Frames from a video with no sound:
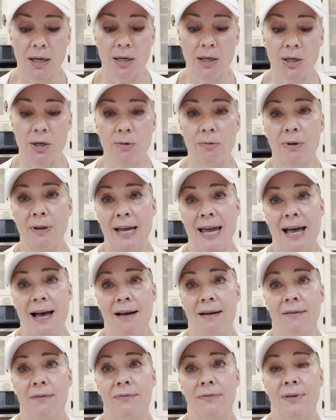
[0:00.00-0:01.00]
you will
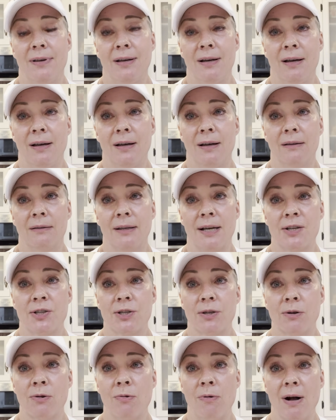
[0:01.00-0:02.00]
have a
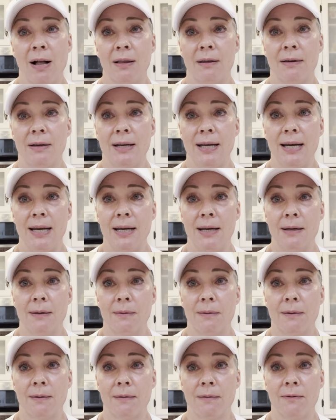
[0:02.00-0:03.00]
lesser quality
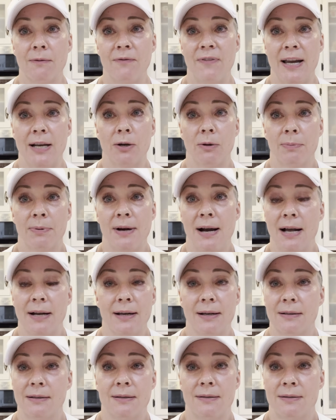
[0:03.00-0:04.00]
final
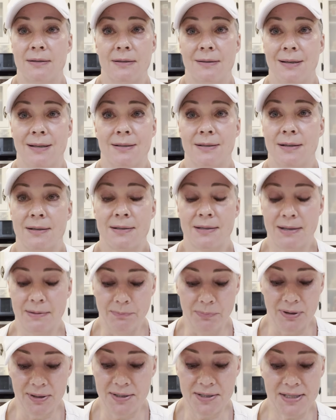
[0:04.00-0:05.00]
product. It's as
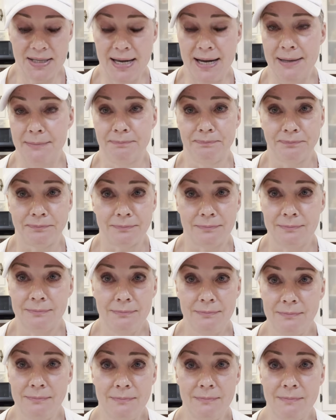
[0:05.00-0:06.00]
simple as that.
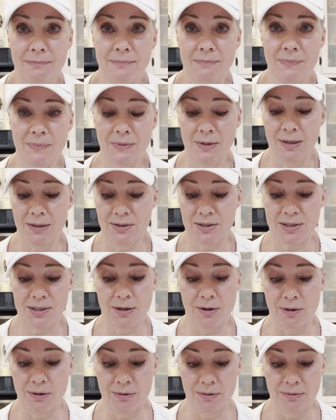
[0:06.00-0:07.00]

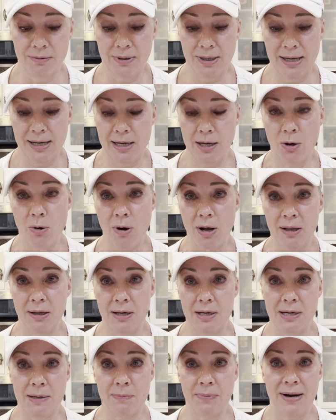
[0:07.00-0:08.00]
So
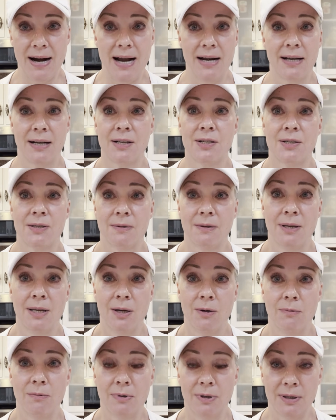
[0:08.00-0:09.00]
quality products
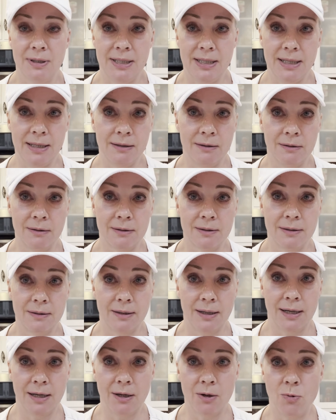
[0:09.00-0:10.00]
will yield
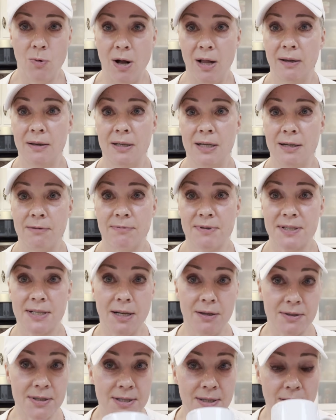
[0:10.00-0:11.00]
quality
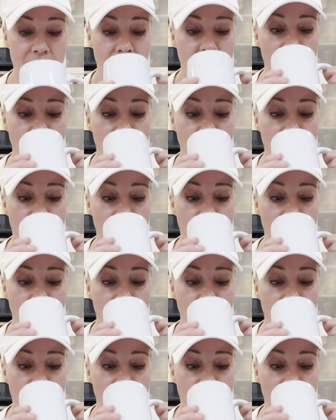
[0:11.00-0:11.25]
results.